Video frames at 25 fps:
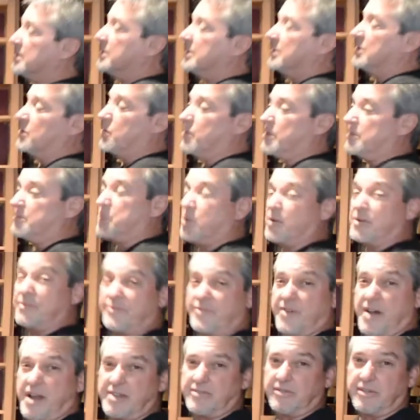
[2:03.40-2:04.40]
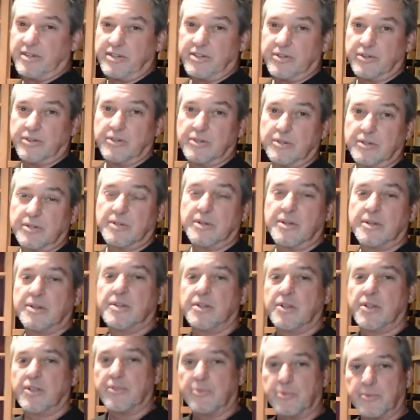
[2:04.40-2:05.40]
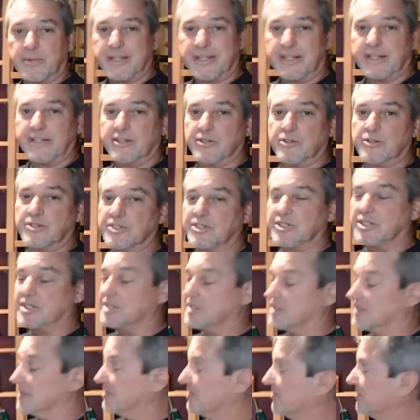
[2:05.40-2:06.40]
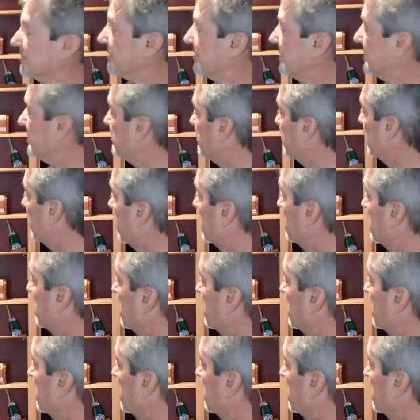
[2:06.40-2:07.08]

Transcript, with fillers: 1.5 liter, 3 liter, 6 liter, and